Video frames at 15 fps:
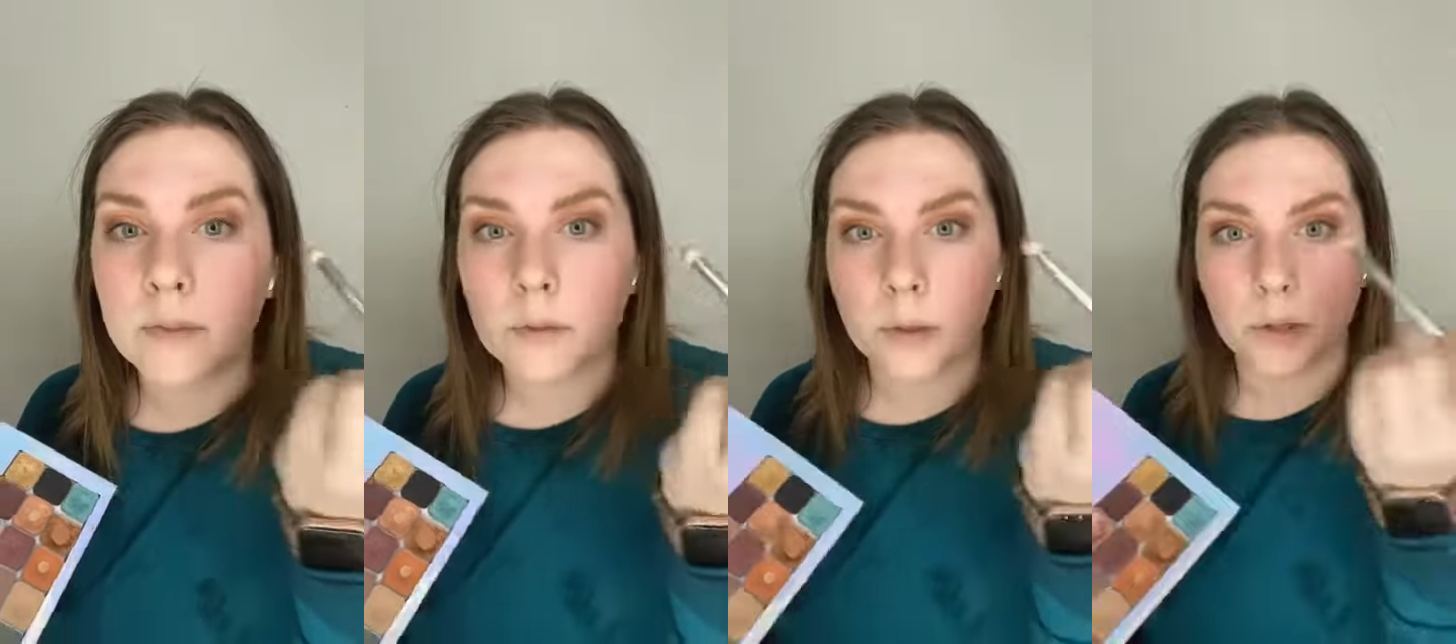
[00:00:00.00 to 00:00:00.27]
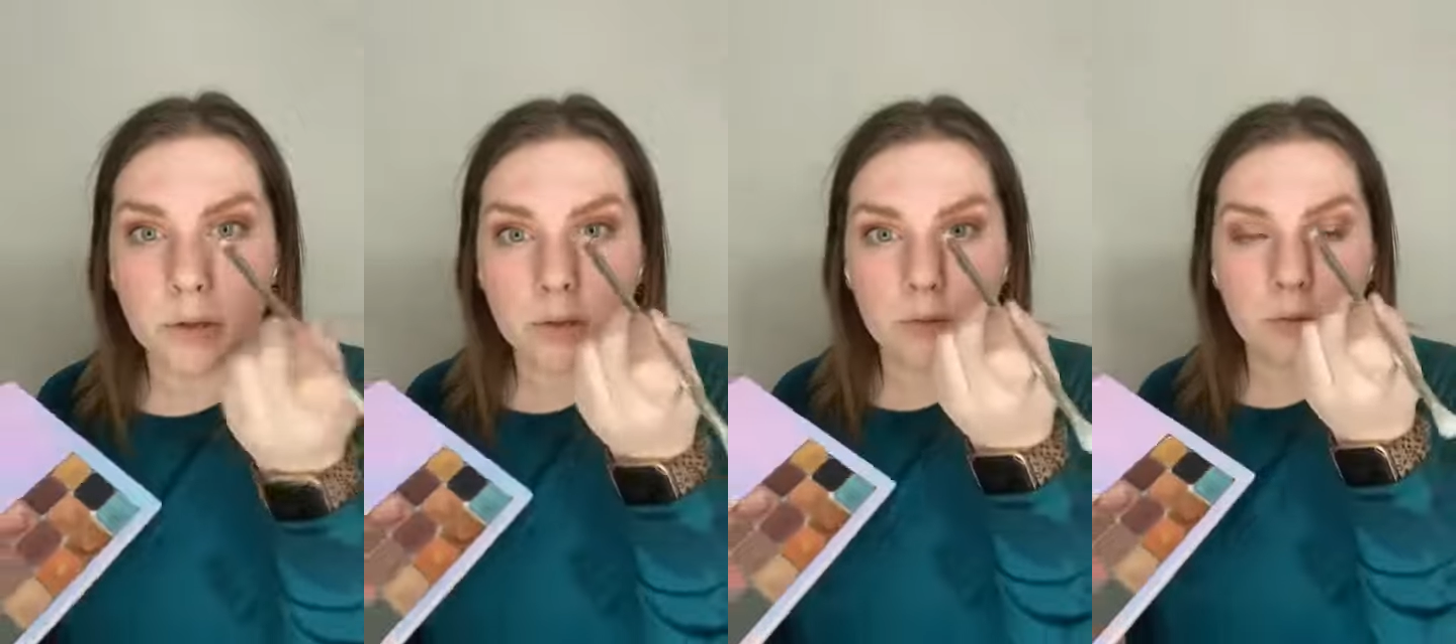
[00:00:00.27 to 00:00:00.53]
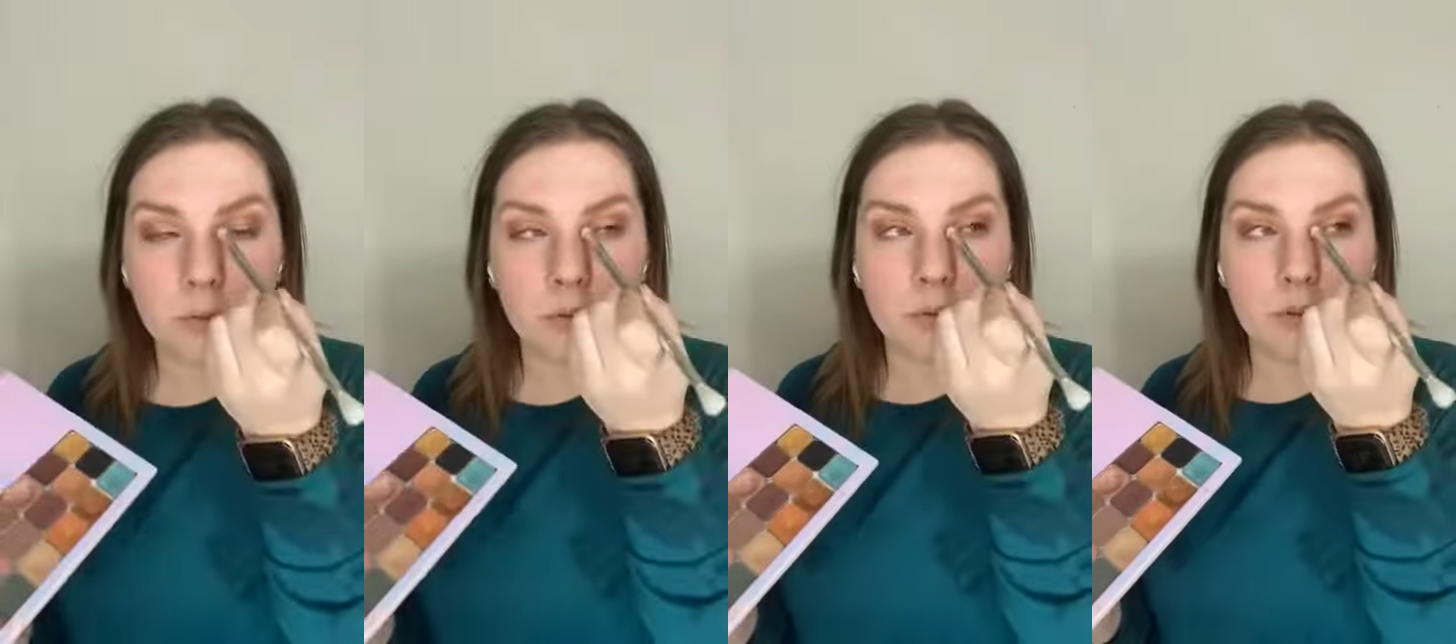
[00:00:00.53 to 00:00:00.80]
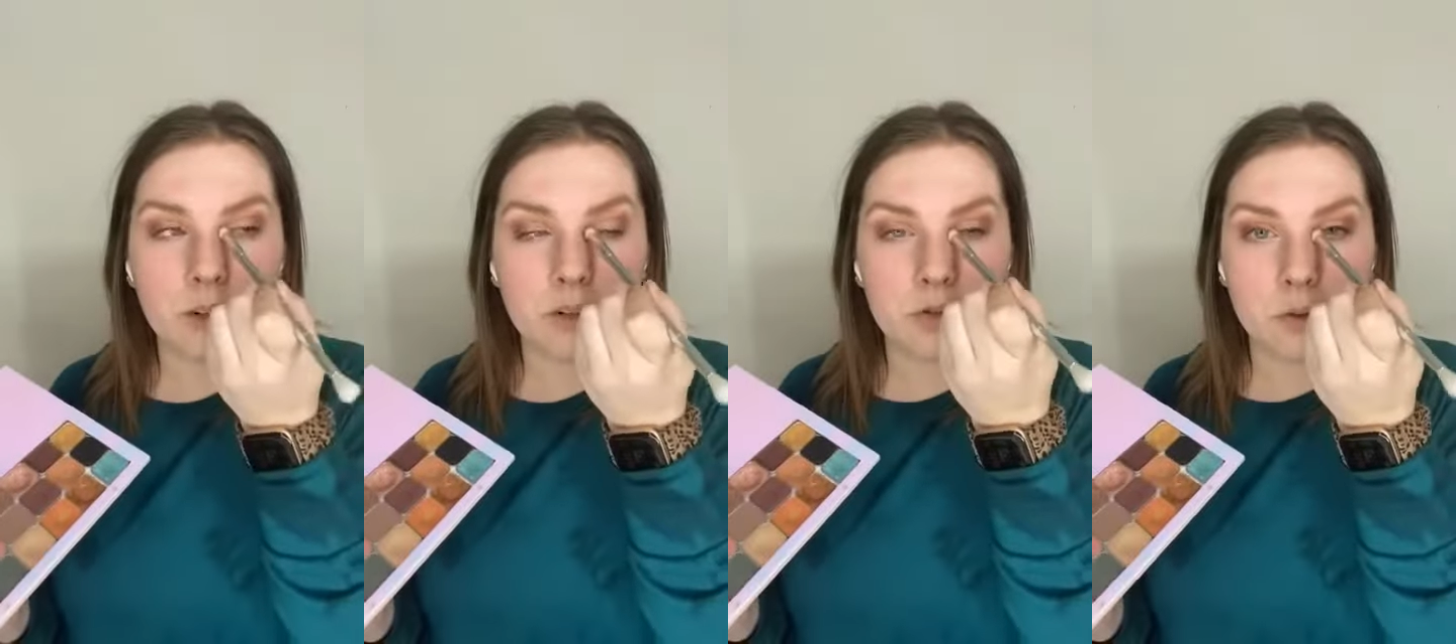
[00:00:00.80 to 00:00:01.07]
or you
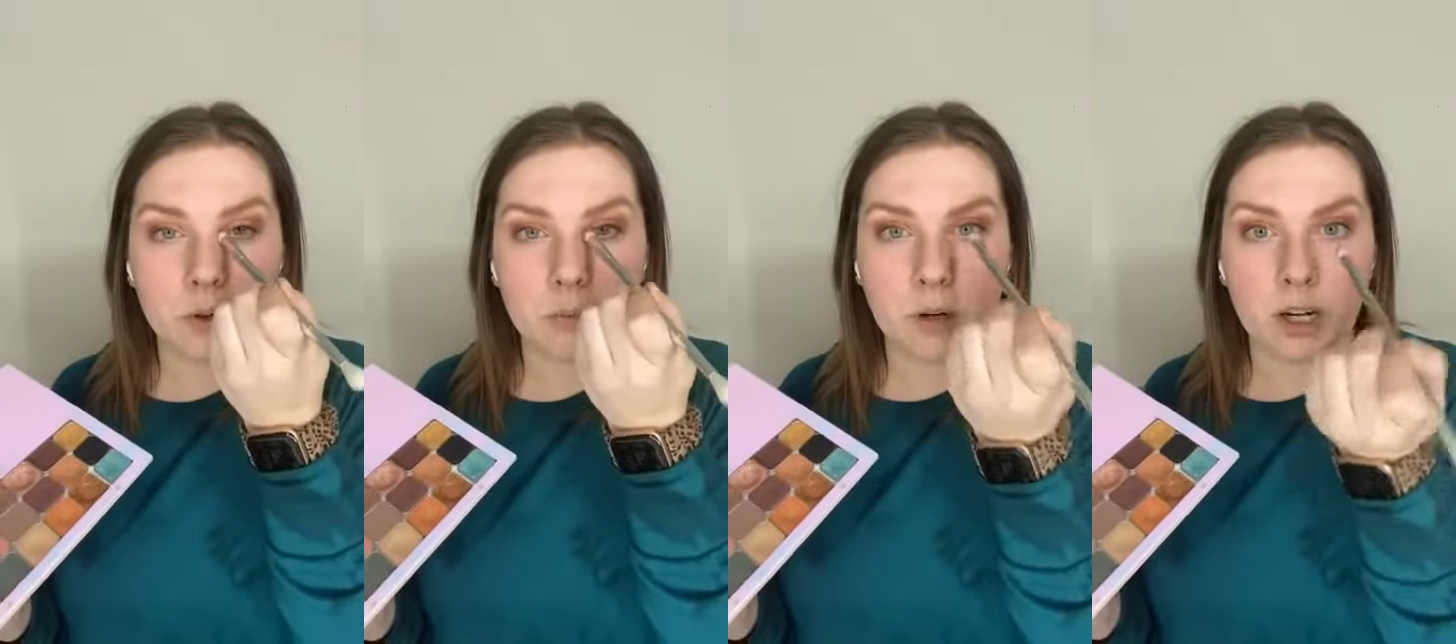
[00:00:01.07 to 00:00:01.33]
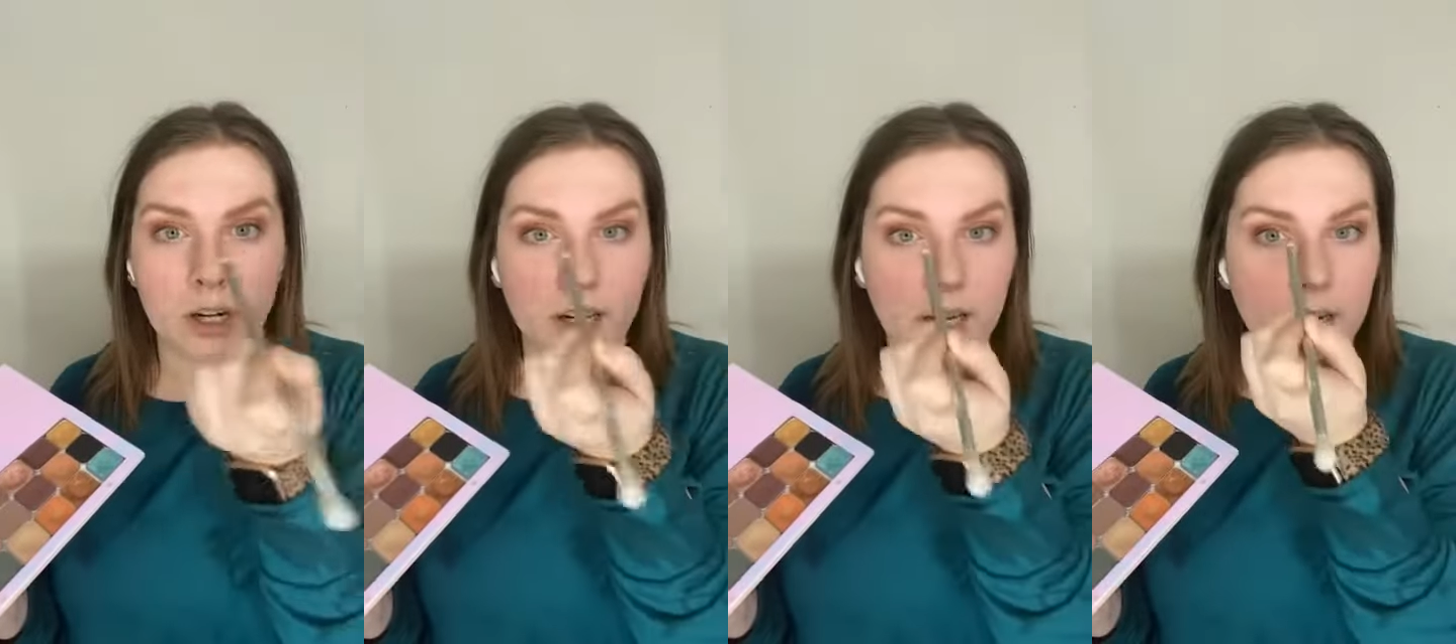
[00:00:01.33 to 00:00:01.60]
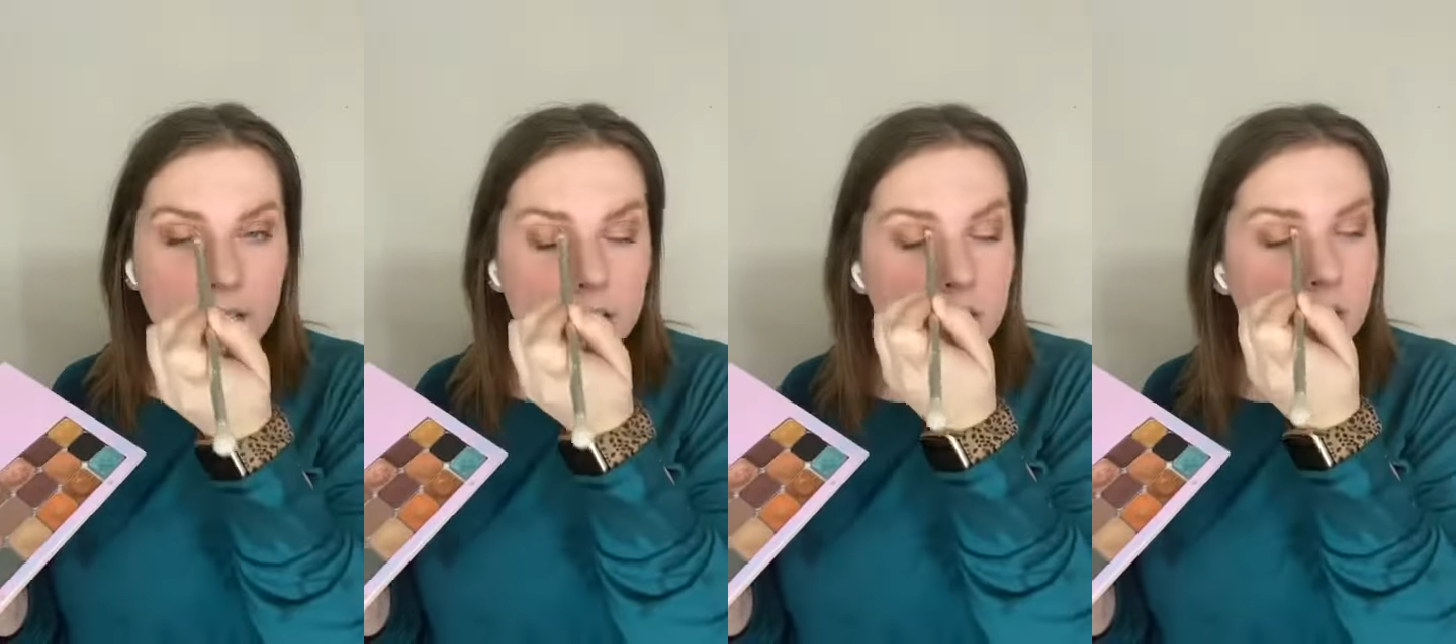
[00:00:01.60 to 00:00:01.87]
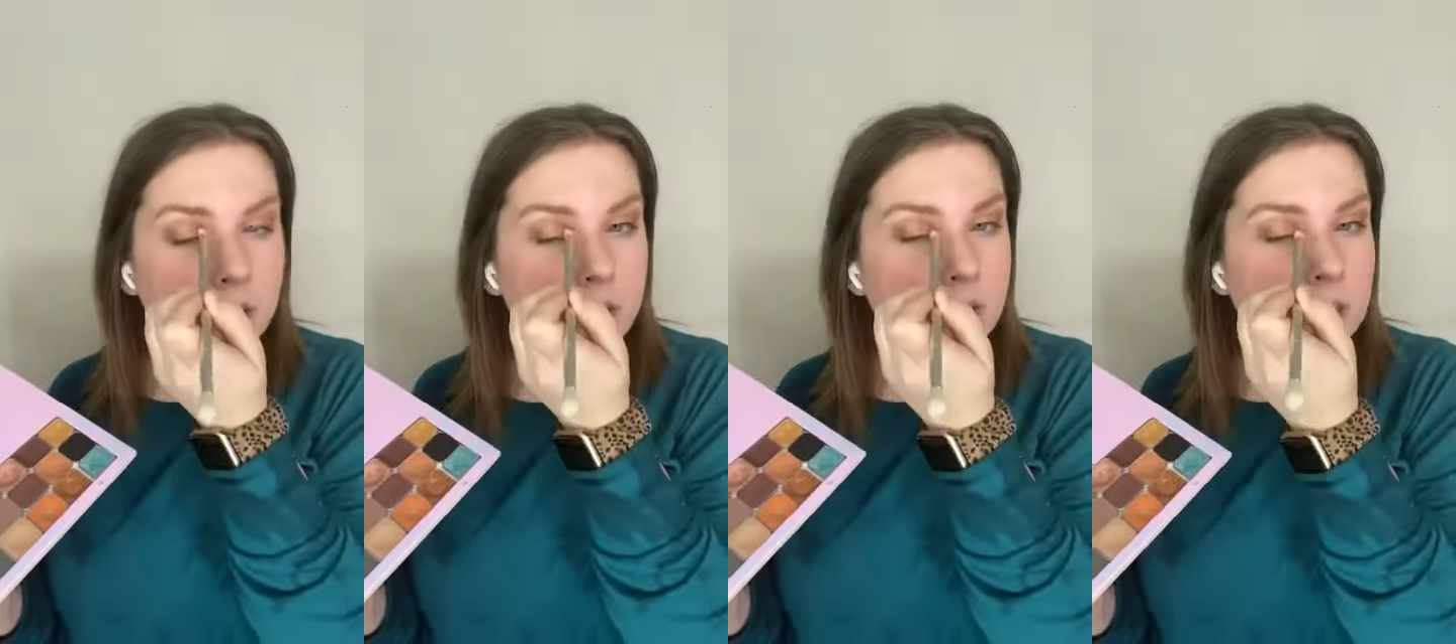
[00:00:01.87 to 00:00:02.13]
enjoy wearing
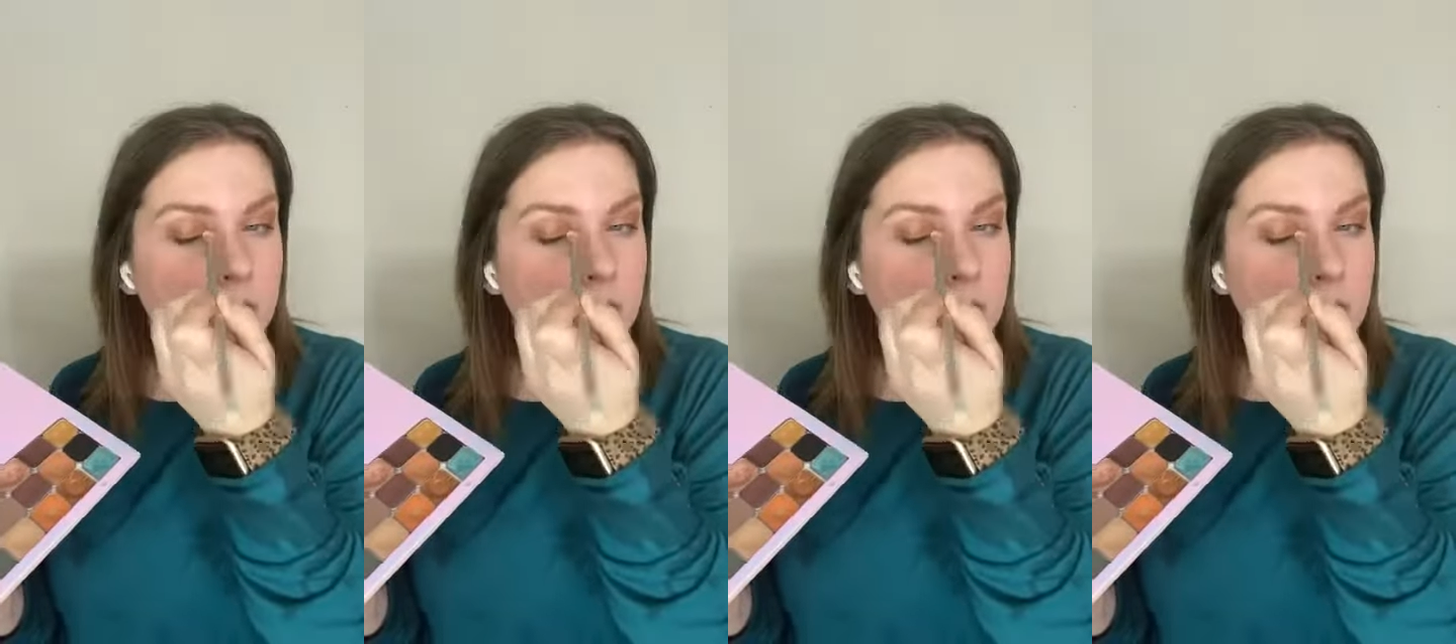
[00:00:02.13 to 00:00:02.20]
eyeshadows,